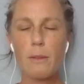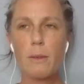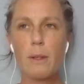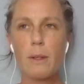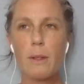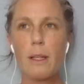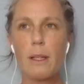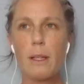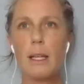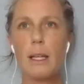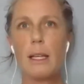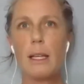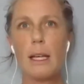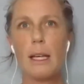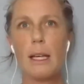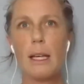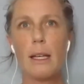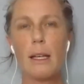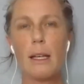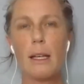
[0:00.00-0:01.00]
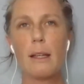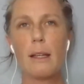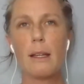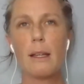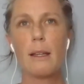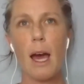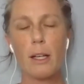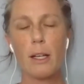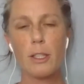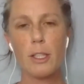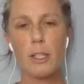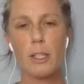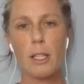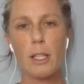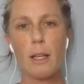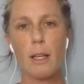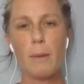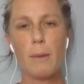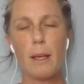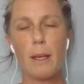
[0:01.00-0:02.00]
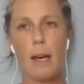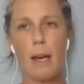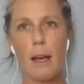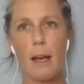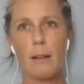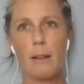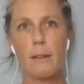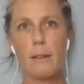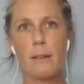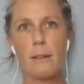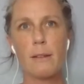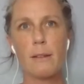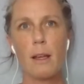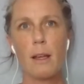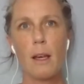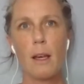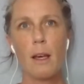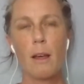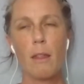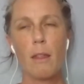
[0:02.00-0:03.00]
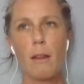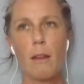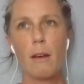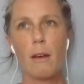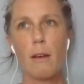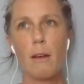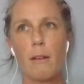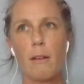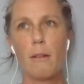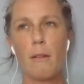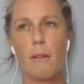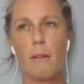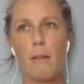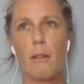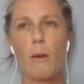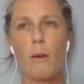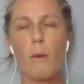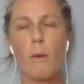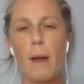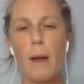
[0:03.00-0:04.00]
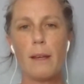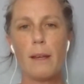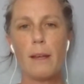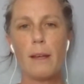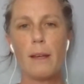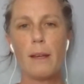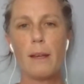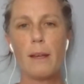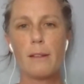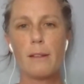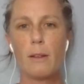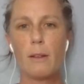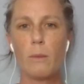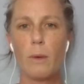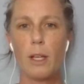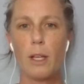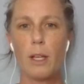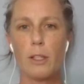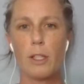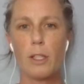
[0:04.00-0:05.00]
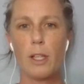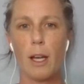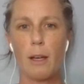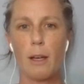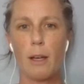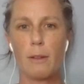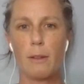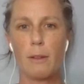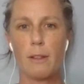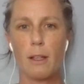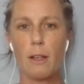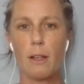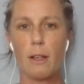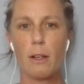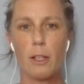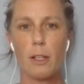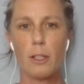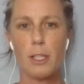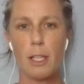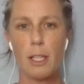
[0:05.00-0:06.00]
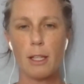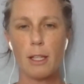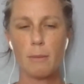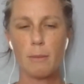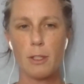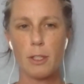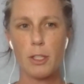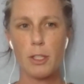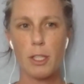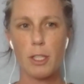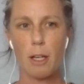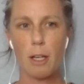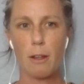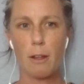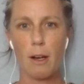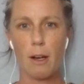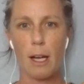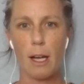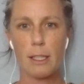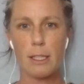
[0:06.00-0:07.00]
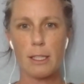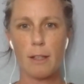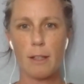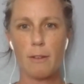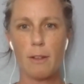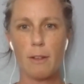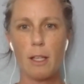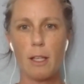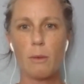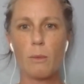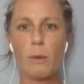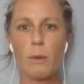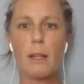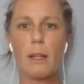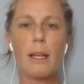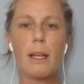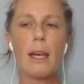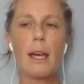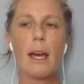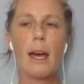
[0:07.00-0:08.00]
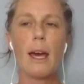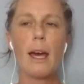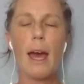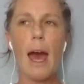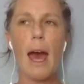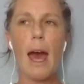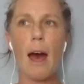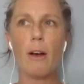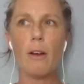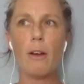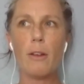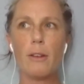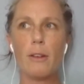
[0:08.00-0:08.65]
neat actually, because the ways in which I was encouraging them to share their activity really held